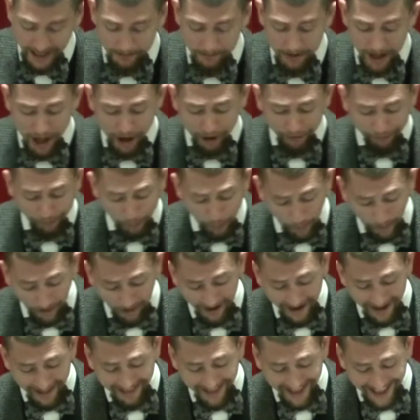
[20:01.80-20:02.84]
Him
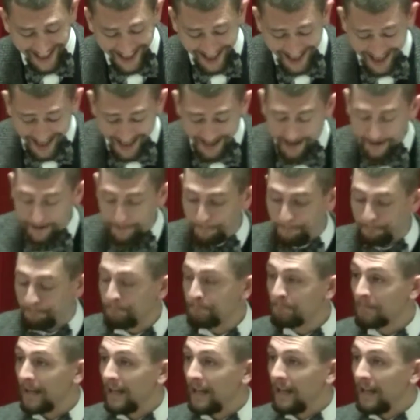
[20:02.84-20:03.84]
for the kingdom.